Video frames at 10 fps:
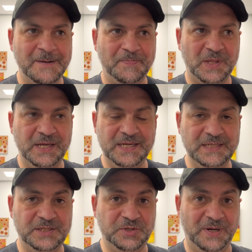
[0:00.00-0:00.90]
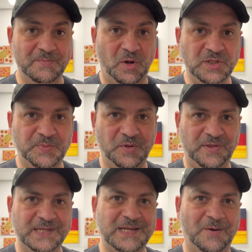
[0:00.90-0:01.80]
is doing multiple
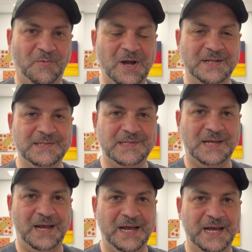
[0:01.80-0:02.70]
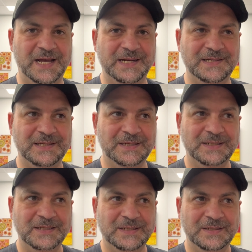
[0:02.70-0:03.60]
things at once, and
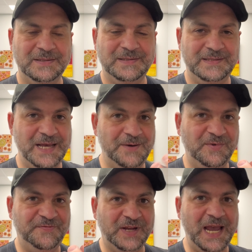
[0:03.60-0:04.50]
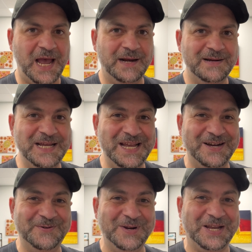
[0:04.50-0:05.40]
then we forget.
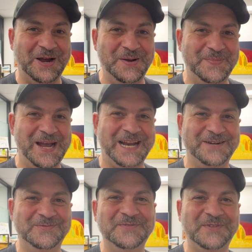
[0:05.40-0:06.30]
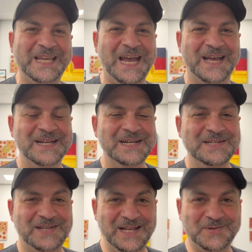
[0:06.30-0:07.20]
We go back and we forget.
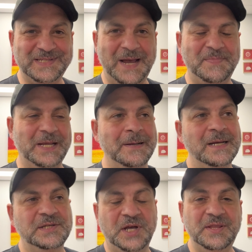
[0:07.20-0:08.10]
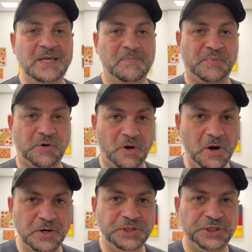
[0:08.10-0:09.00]
So that's what's happening. So the
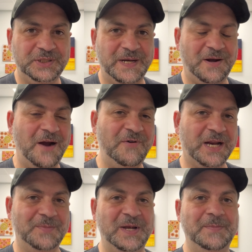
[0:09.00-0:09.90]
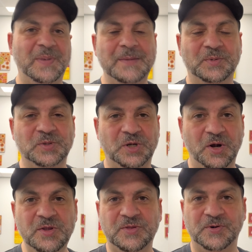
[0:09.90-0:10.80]
approach that I recommend people
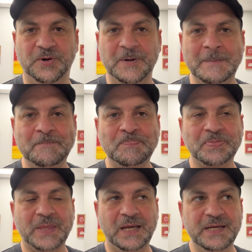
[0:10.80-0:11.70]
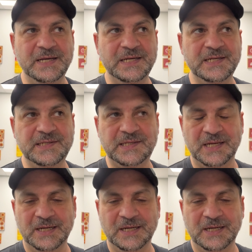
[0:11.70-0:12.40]
go through is,